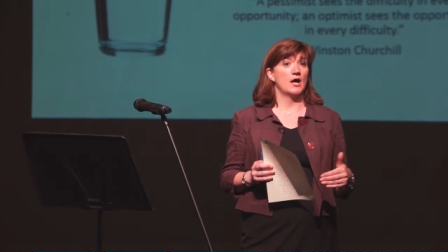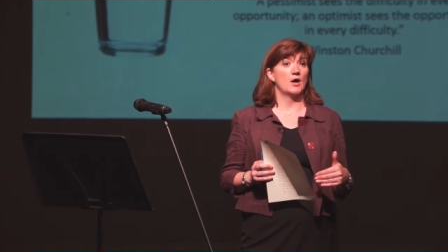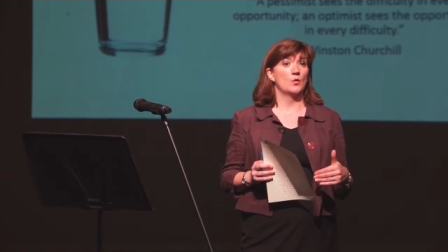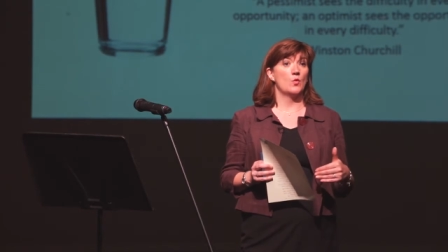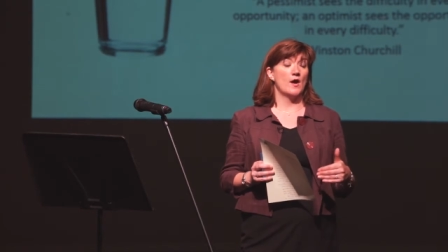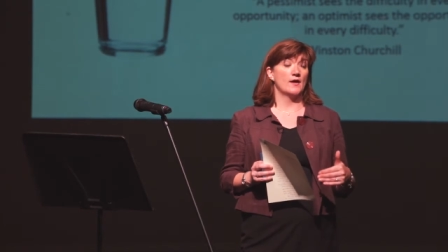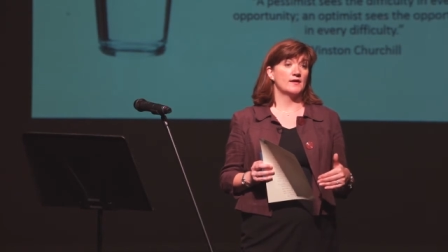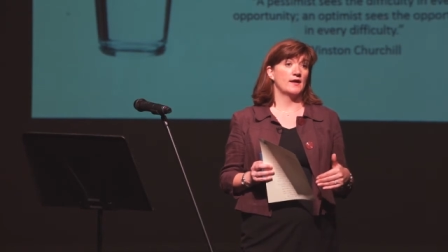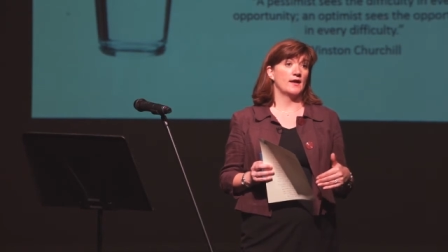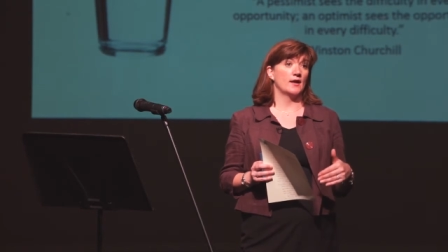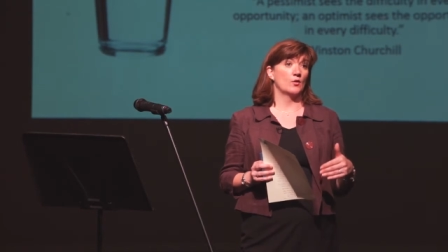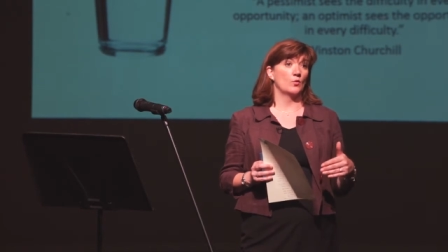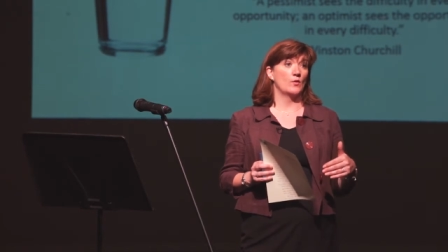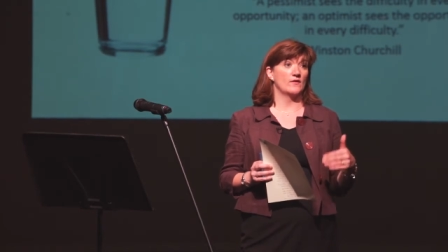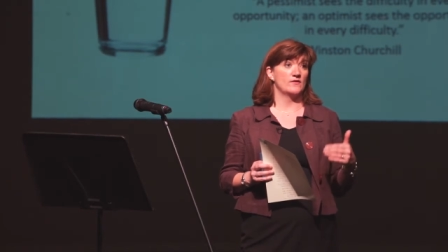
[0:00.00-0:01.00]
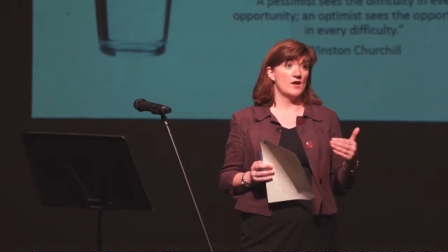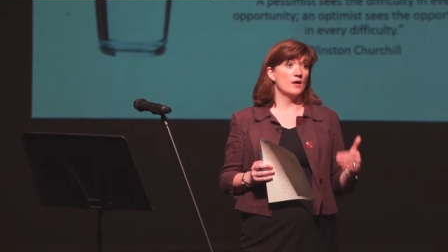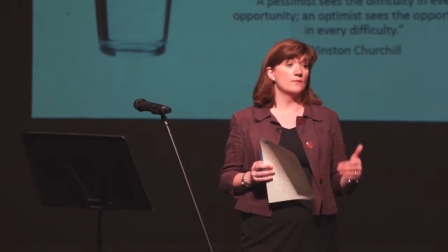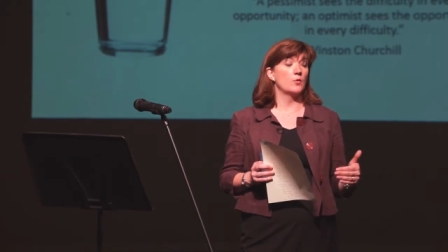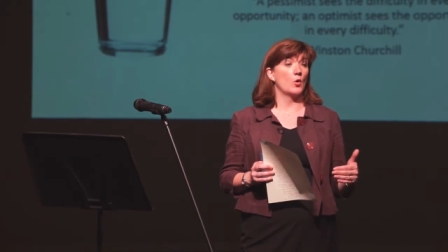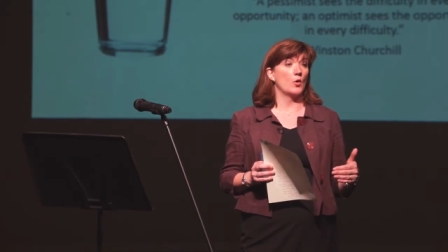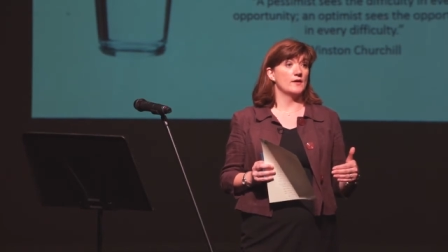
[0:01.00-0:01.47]
working with
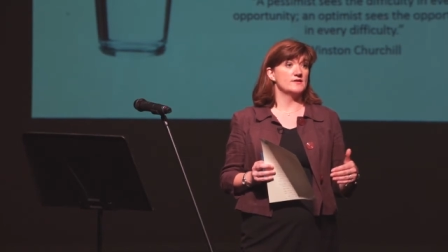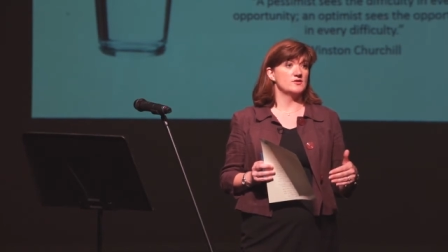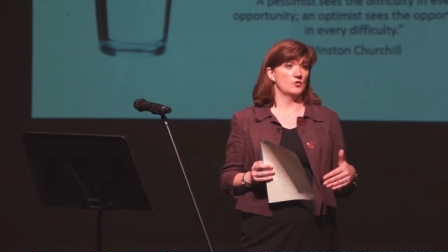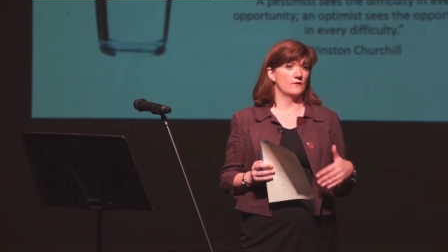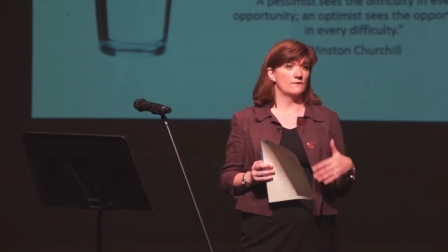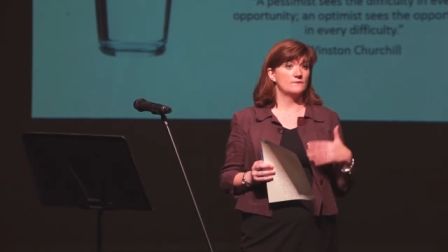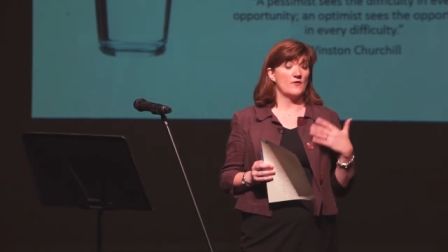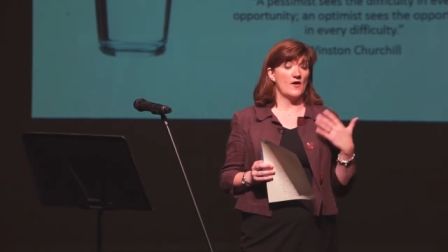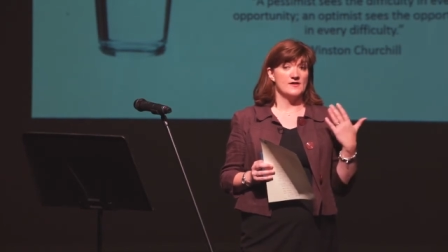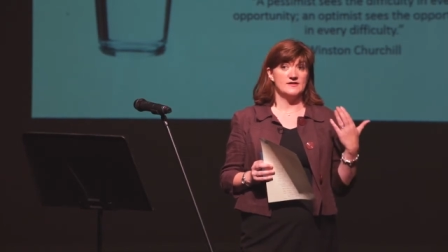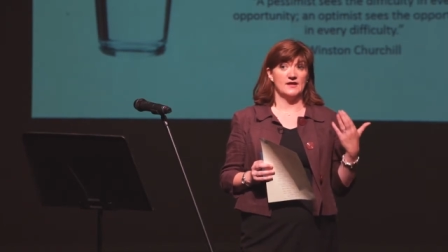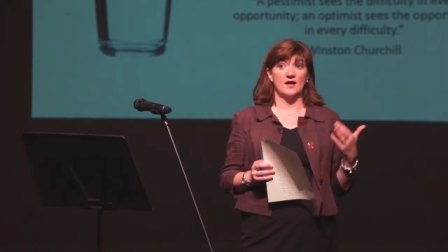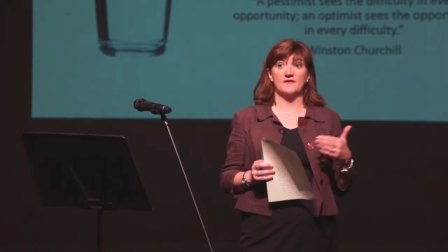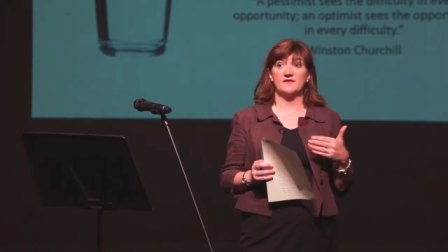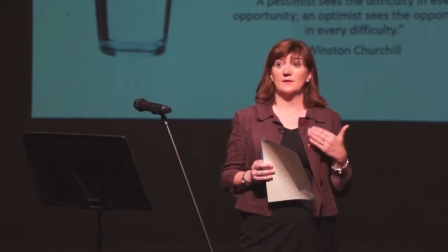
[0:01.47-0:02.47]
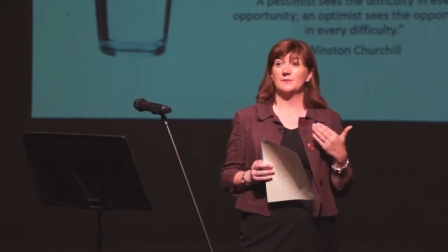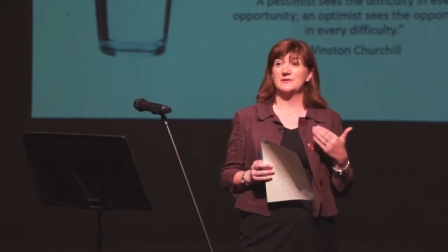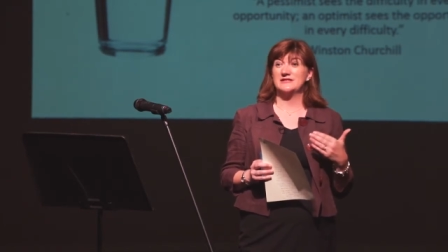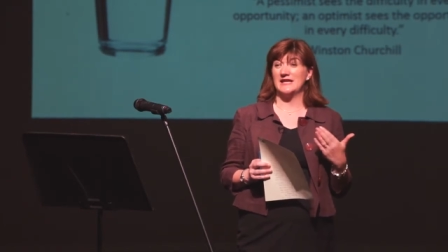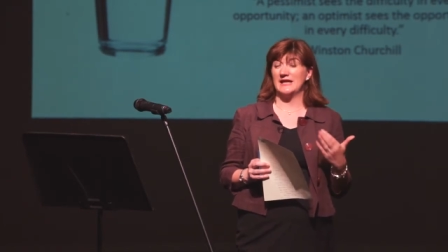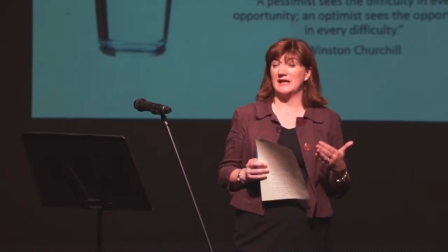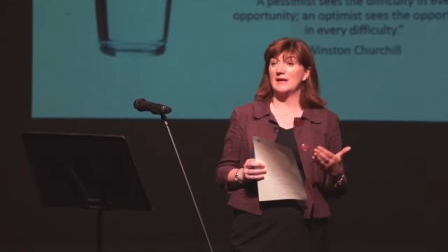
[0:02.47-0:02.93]
young boys who are finding, I think,
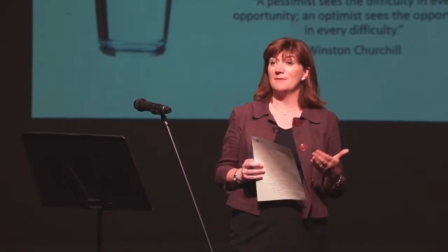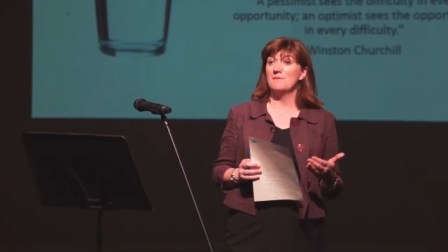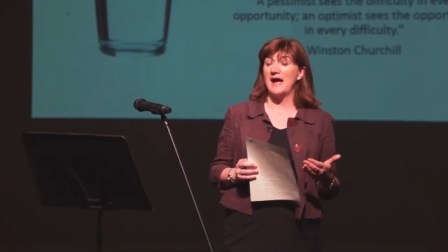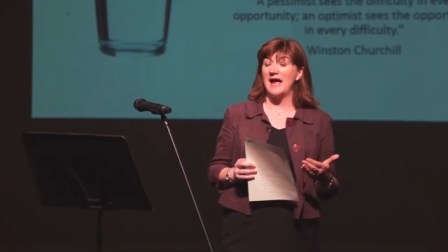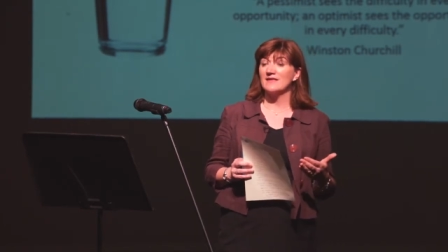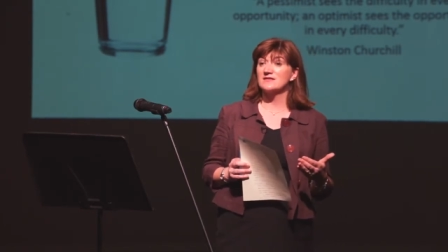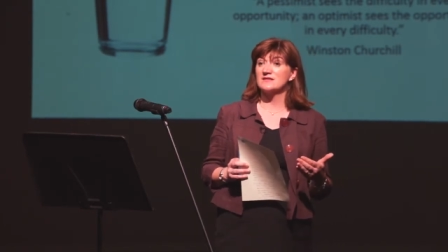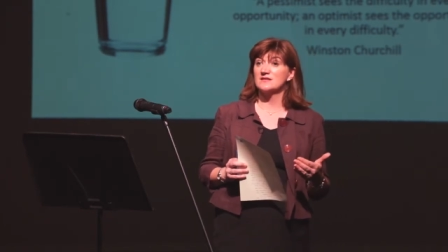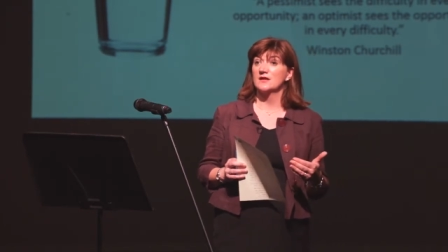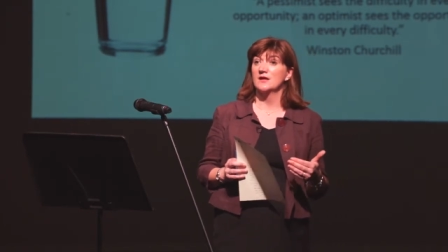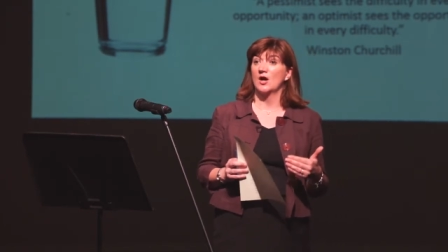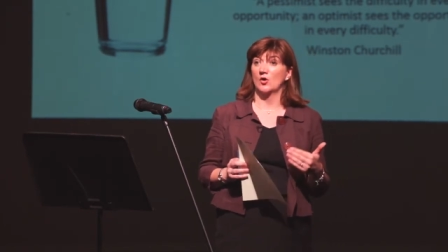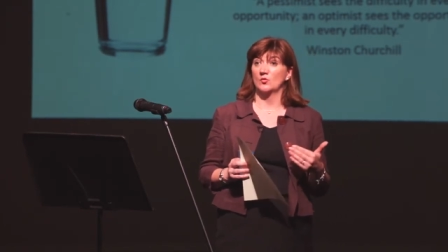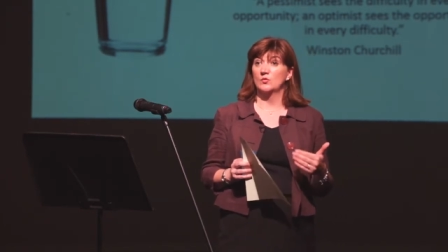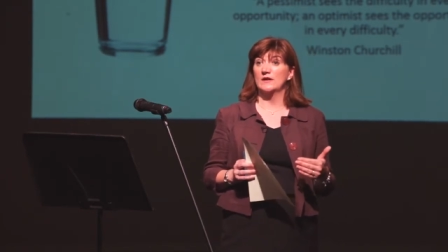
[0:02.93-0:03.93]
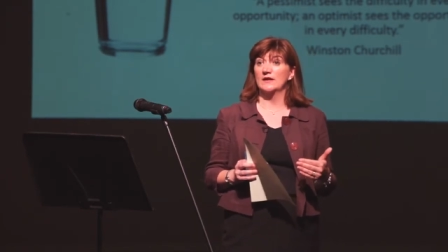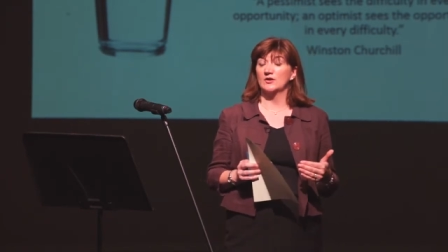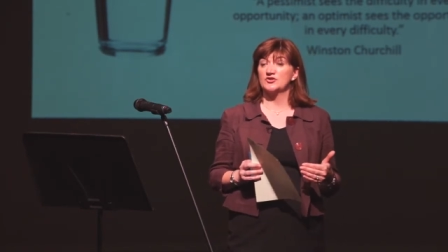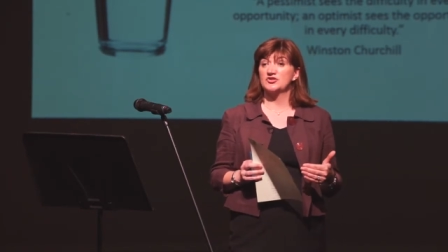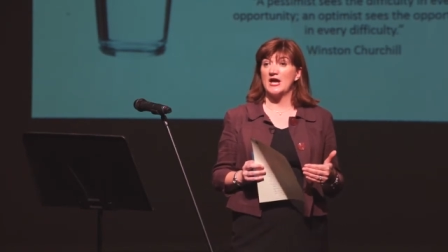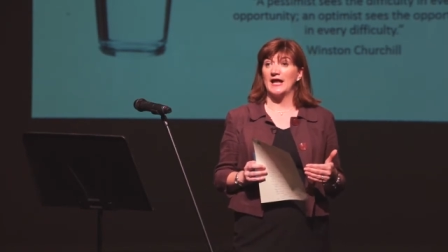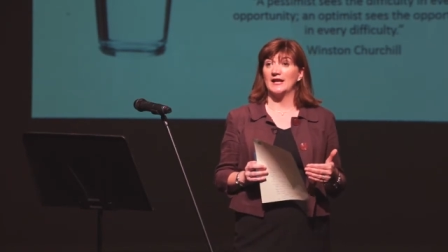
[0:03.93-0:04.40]
particularly maths a
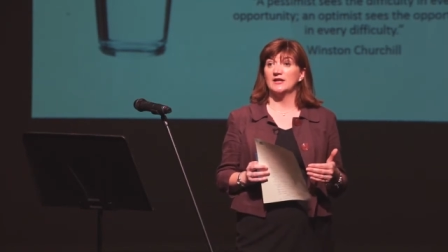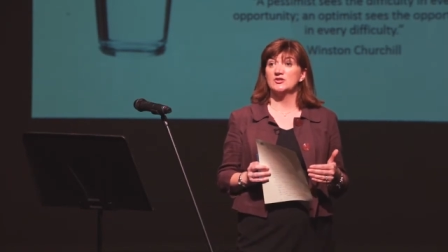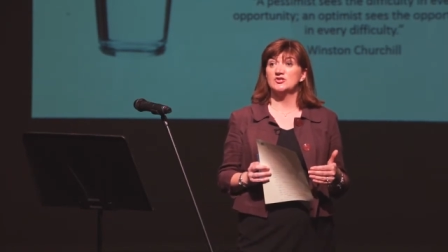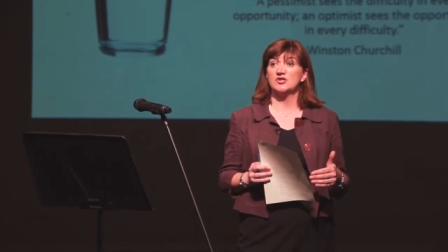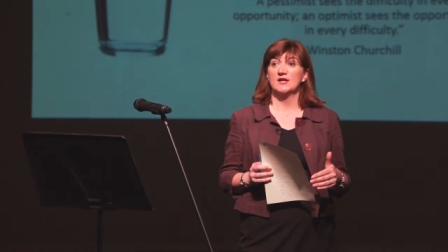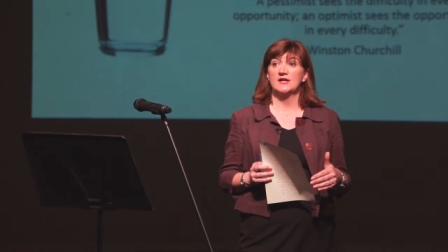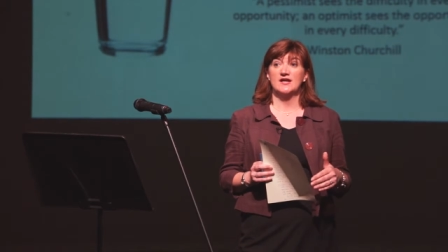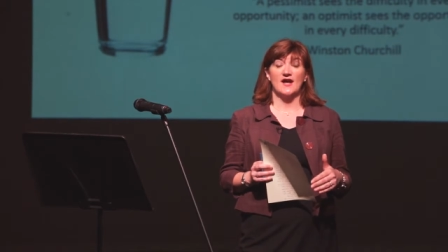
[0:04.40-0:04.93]
real challenge,